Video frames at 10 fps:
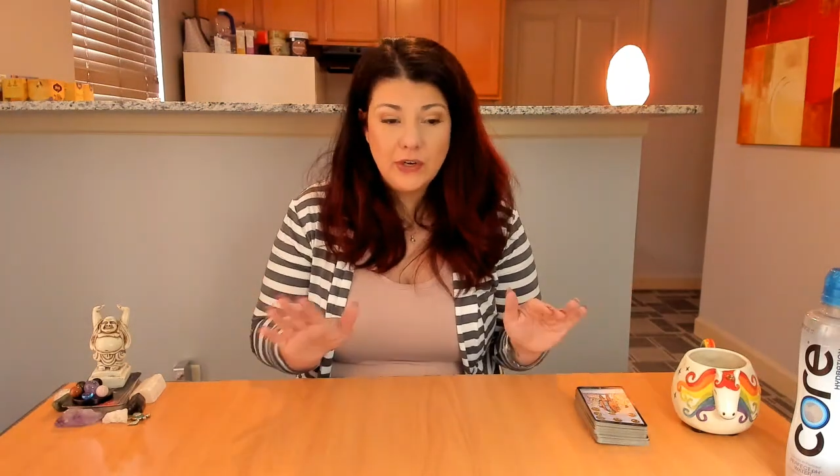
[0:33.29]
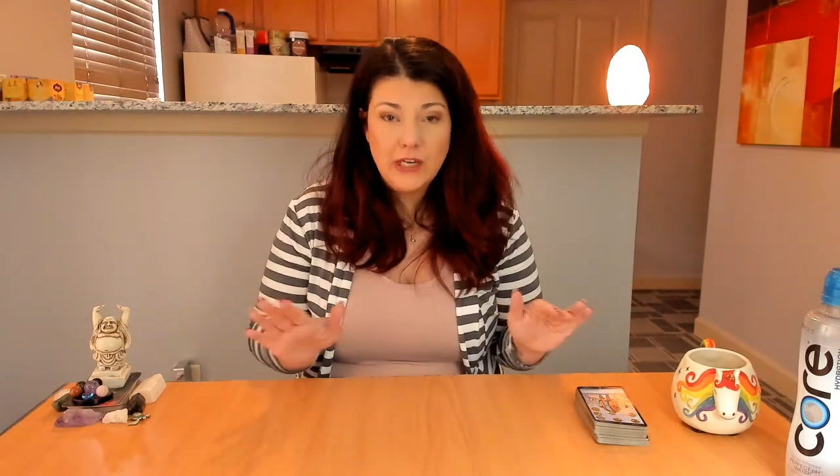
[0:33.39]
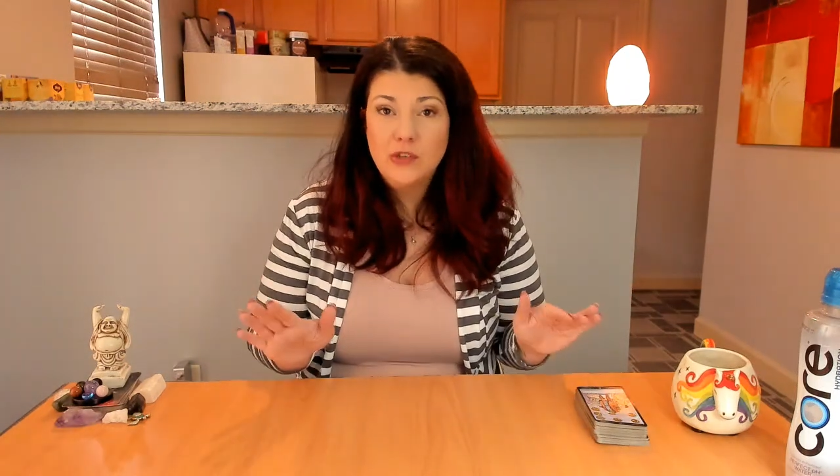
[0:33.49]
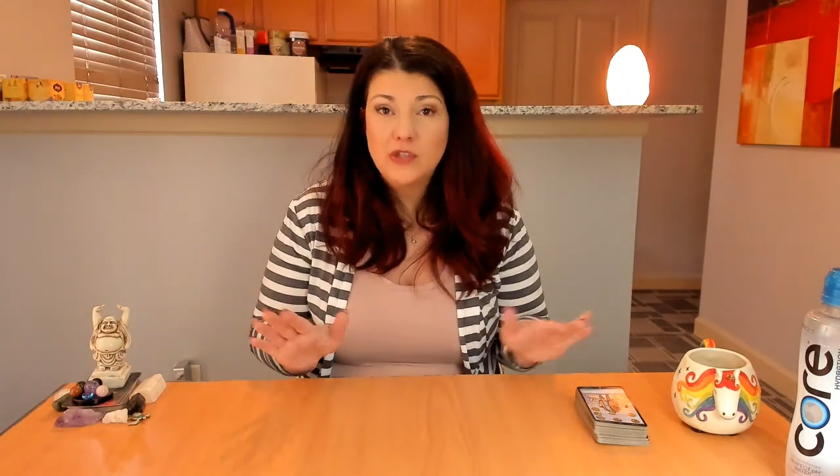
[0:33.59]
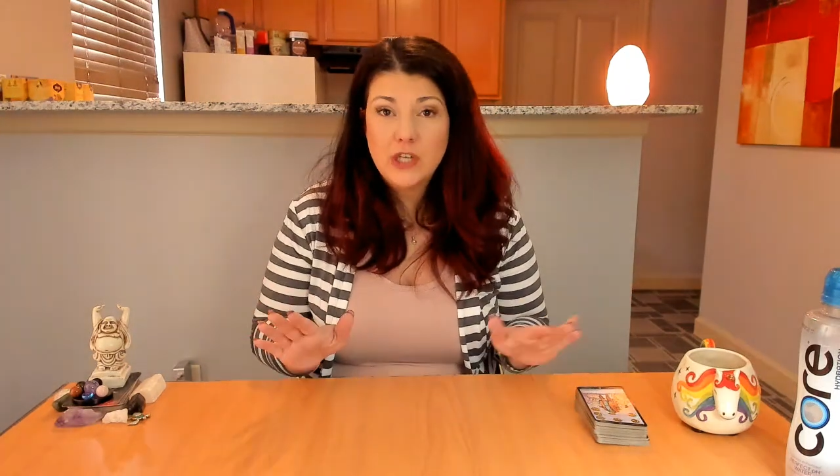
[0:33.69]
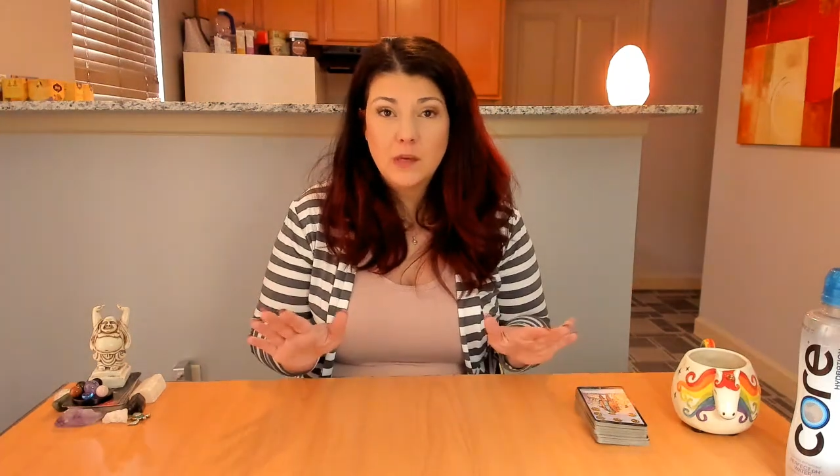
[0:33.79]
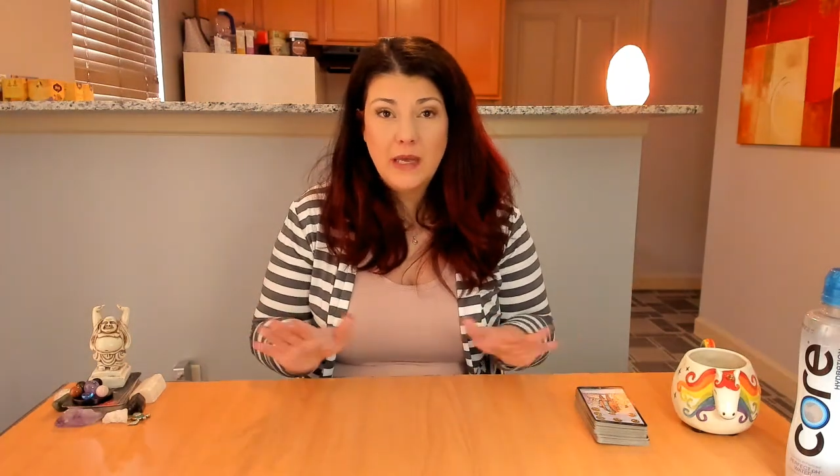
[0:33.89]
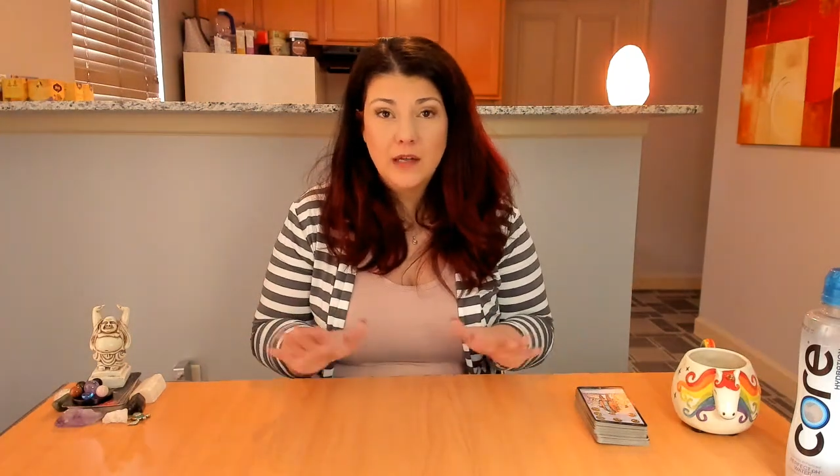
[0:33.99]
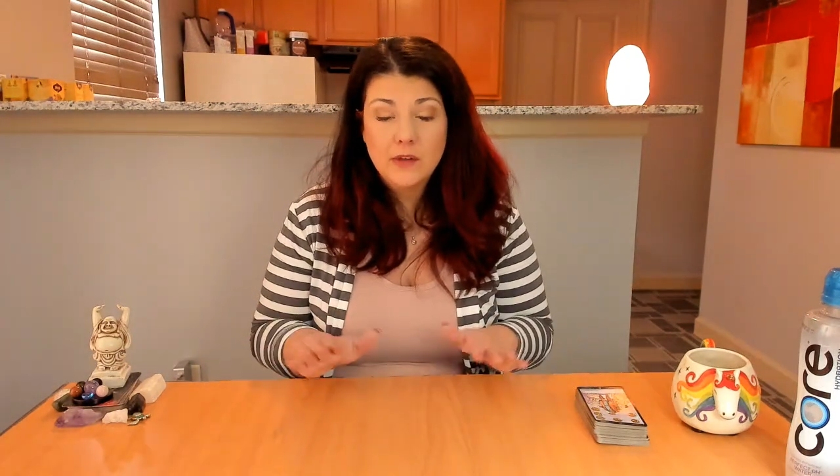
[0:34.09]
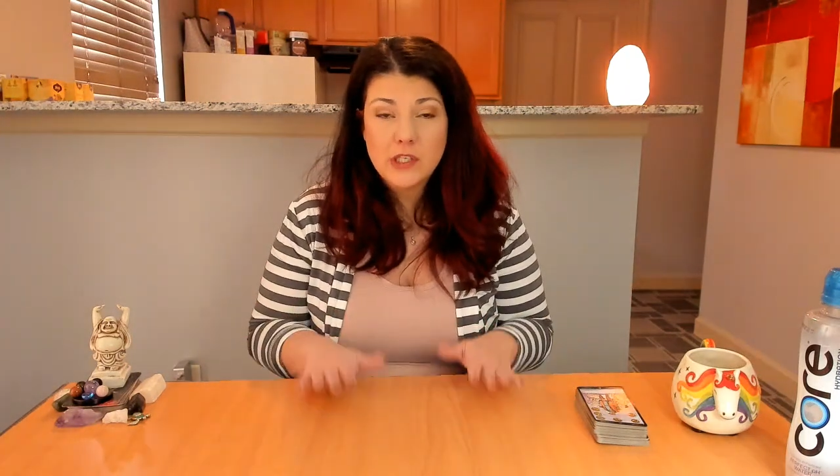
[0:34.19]
in your junk
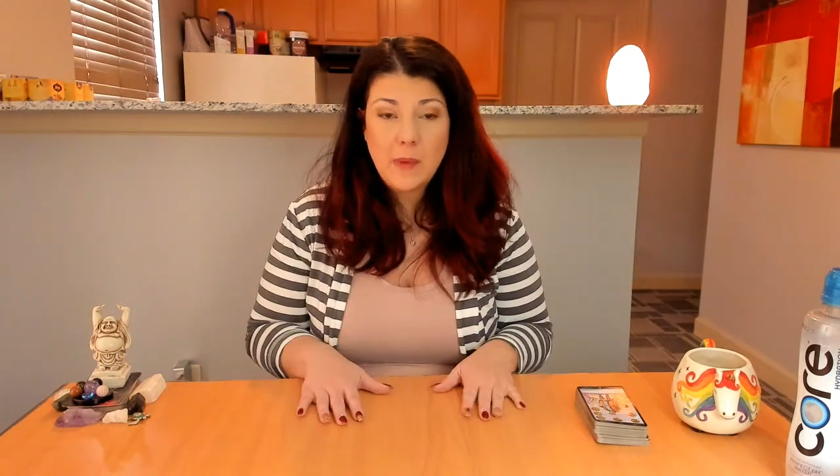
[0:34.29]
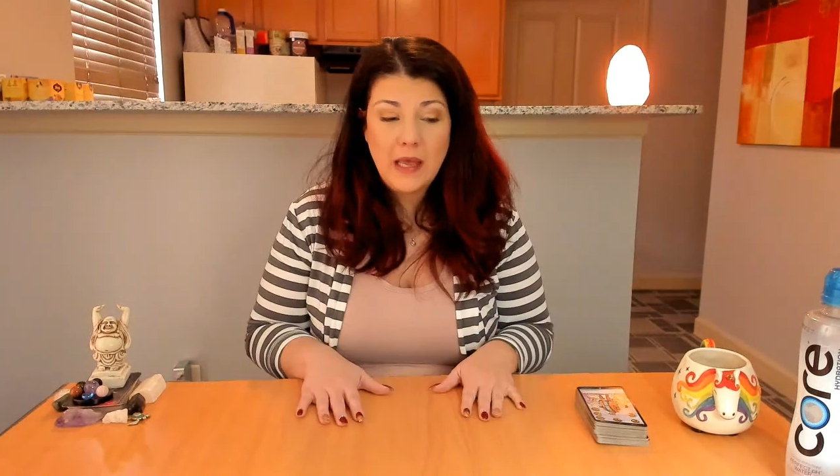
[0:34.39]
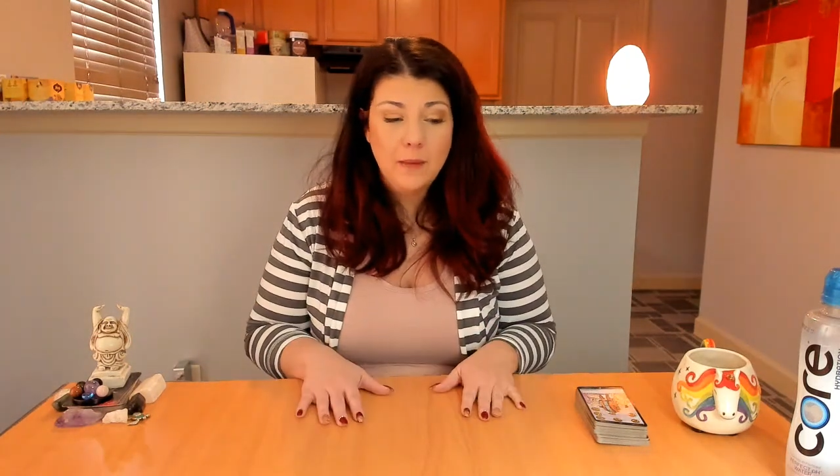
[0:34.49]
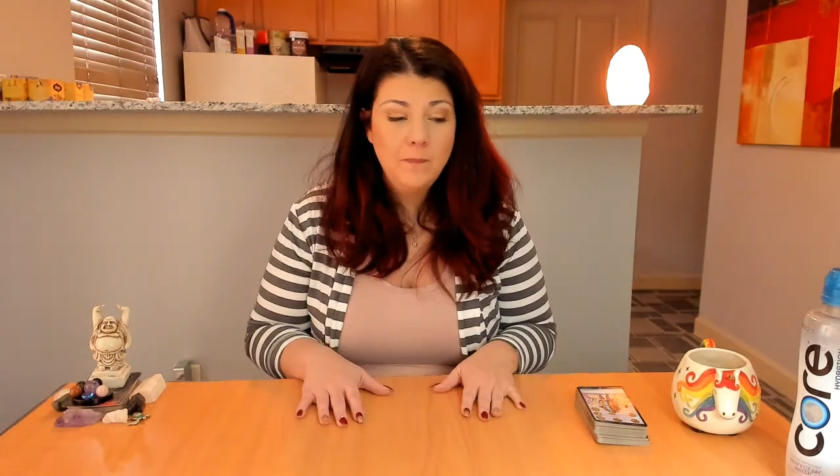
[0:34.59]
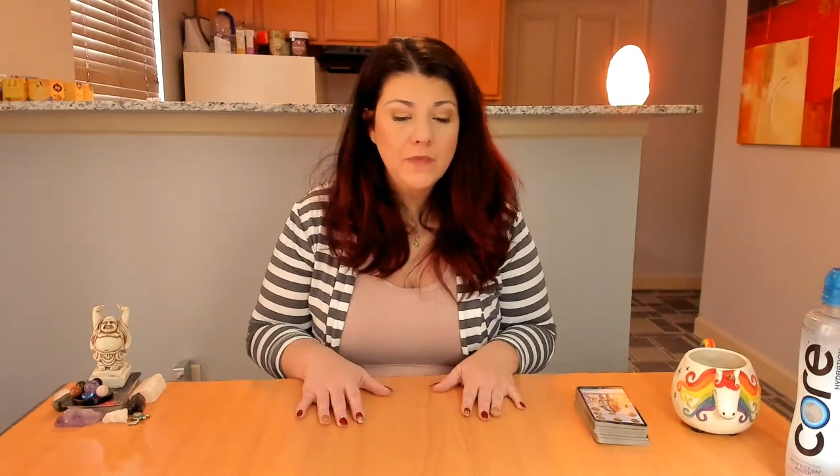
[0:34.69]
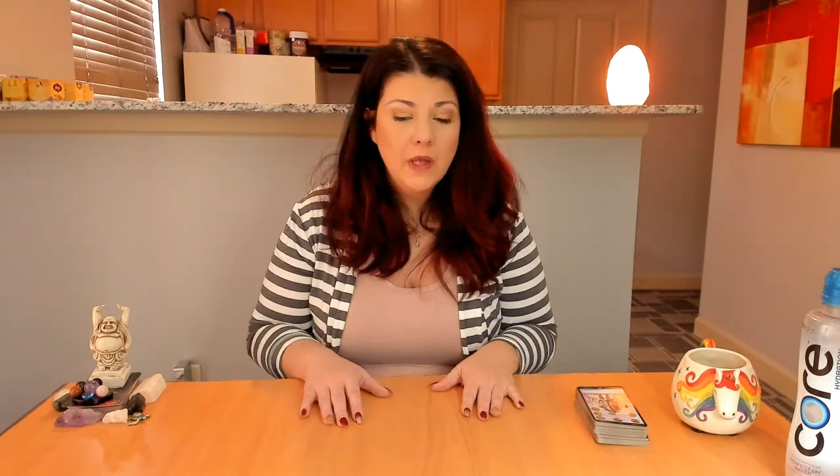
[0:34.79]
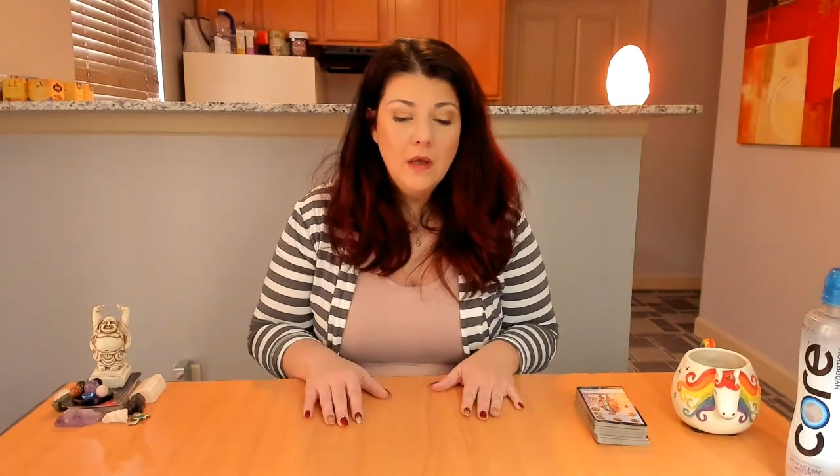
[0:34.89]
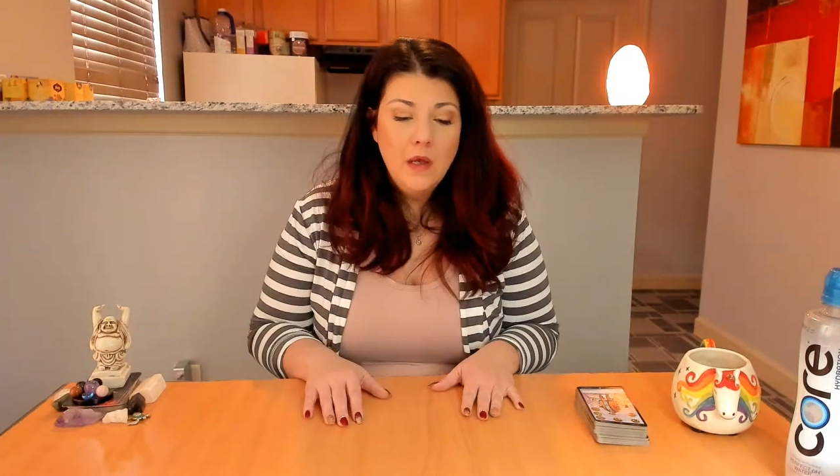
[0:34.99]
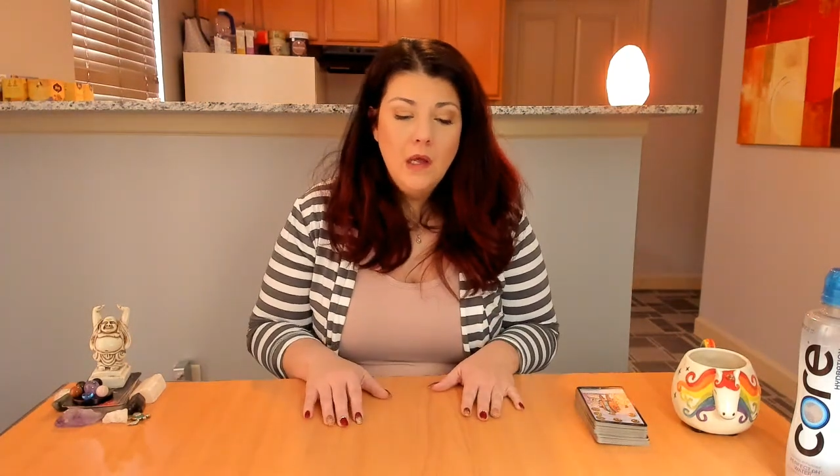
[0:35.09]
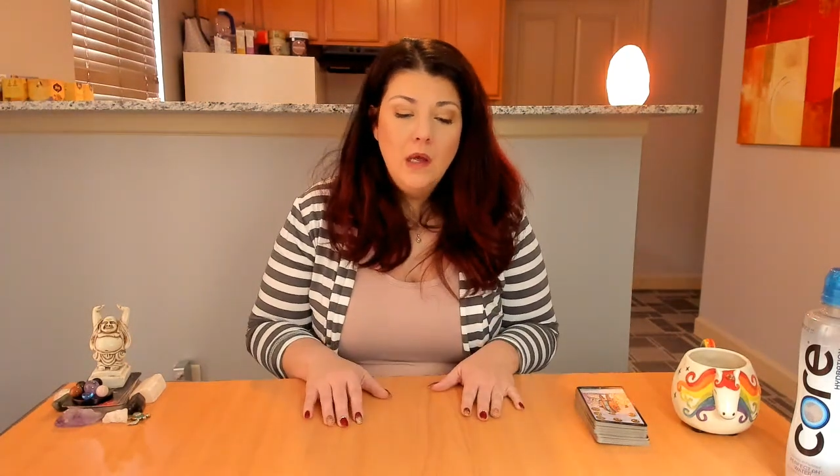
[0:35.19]
mail or spam.
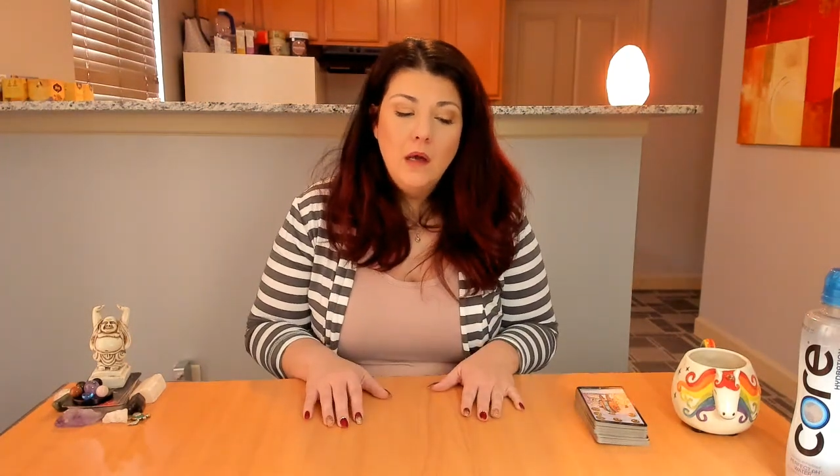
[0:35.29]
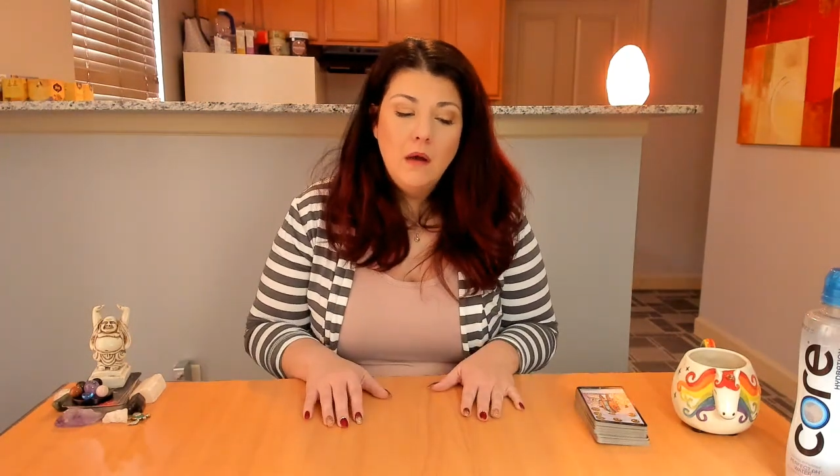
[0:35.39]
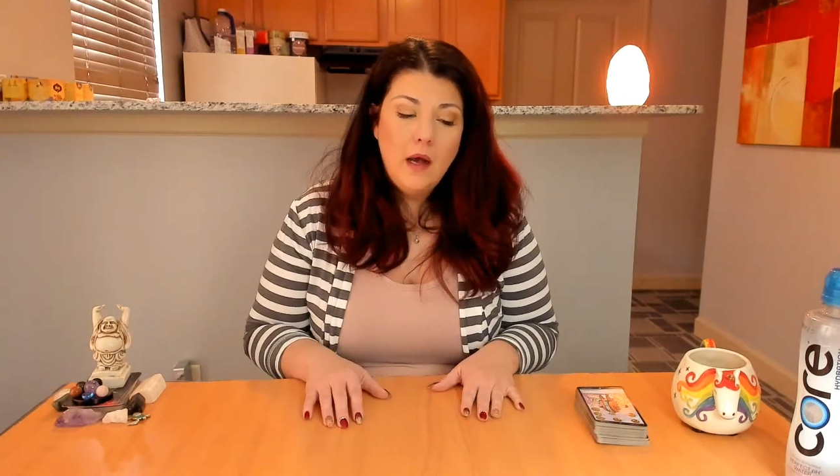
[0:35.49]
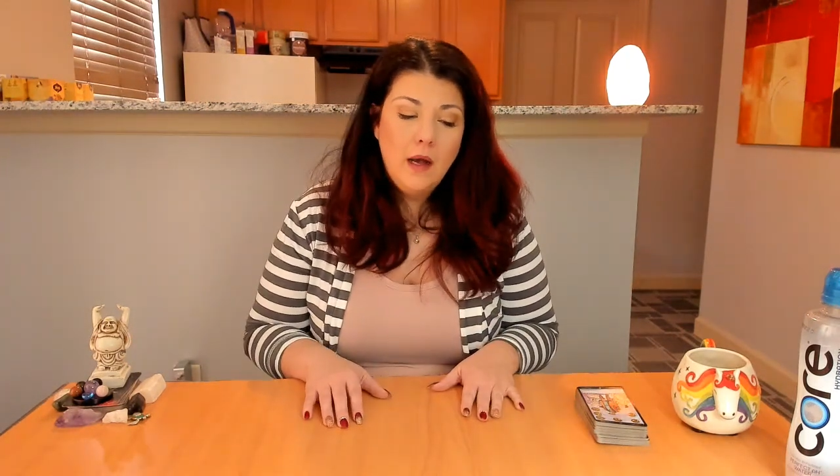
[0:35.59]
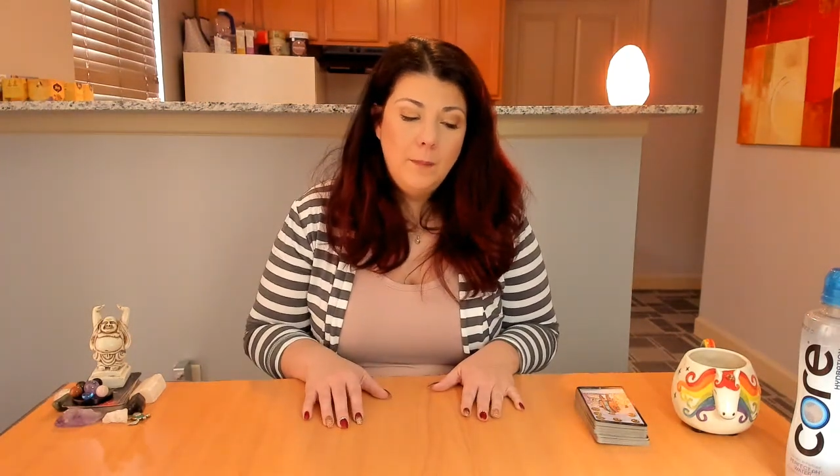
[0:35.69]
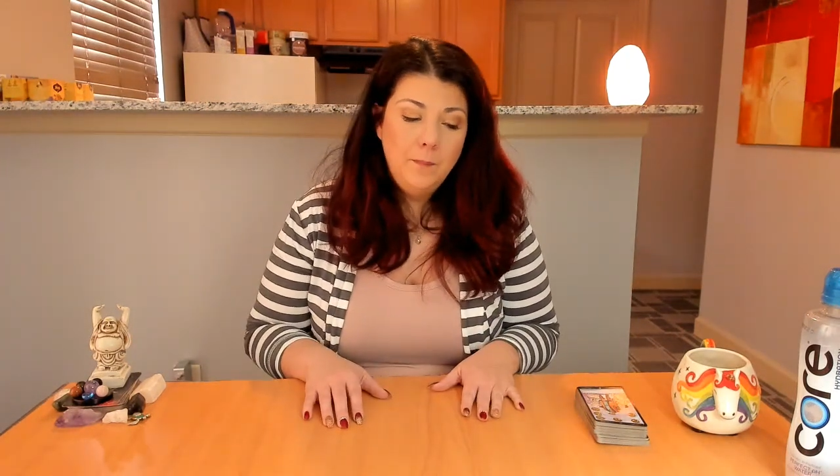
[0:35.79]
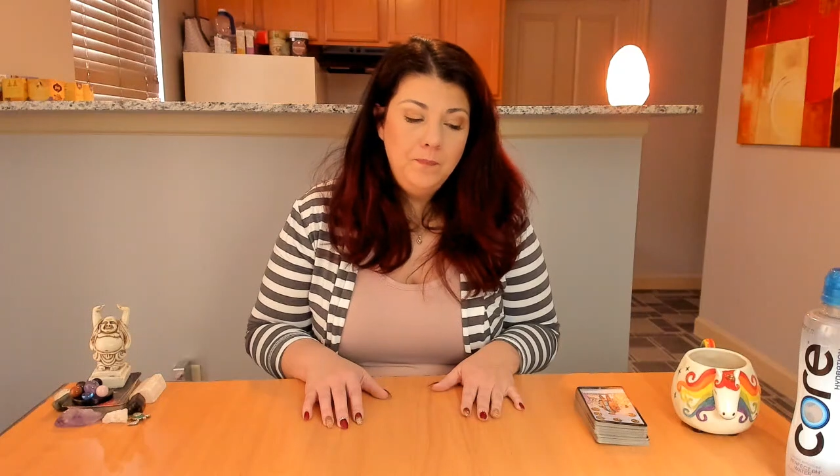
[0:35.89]
Um,